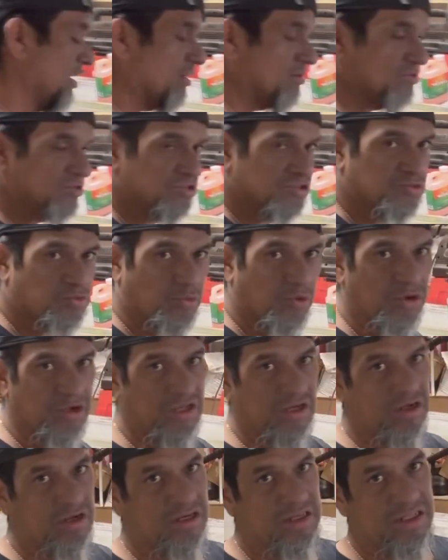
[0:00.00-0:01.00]
was just
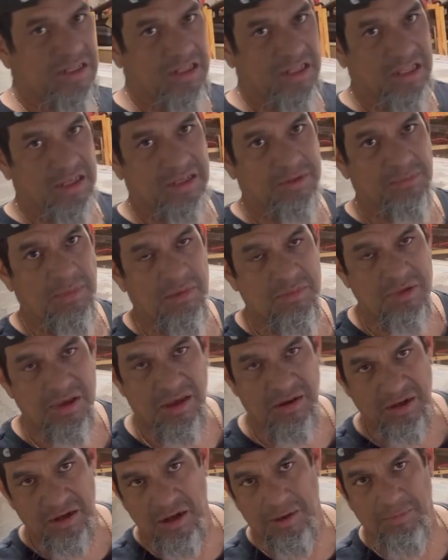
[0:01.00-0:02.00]
working on it like maybe
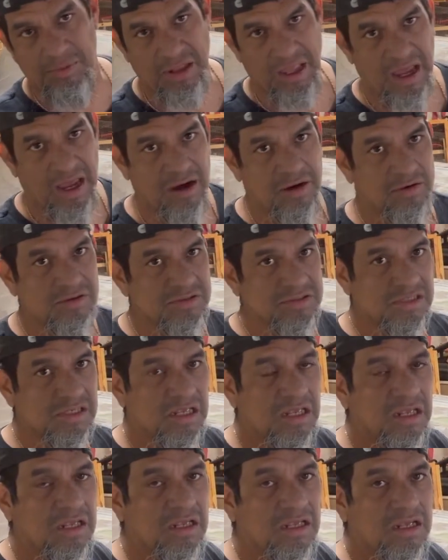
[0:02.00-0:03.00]
a couple of hours
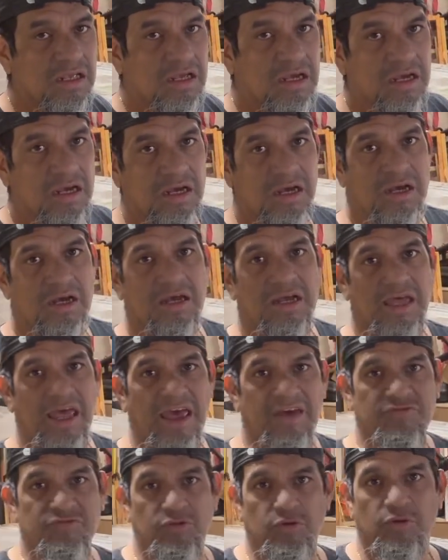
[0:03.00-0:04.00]

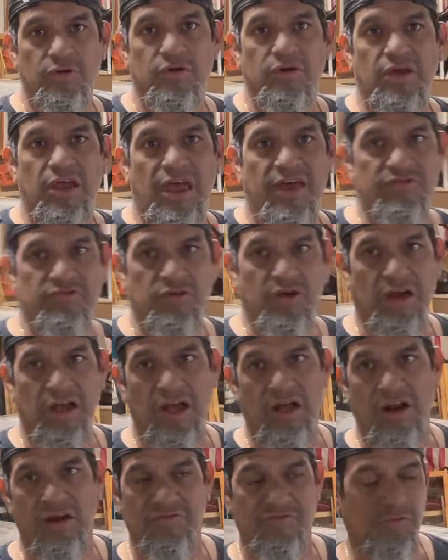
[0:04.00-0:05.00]
after I
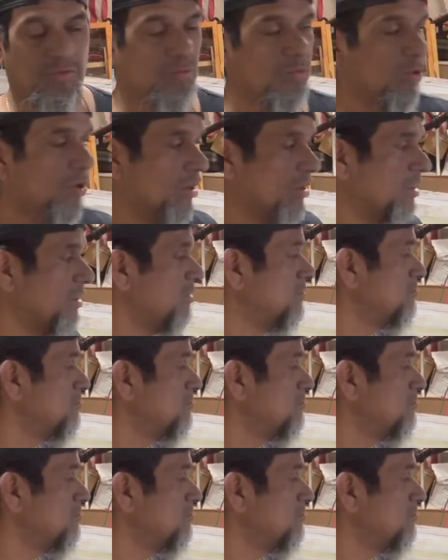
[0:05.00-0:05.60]
got off from work.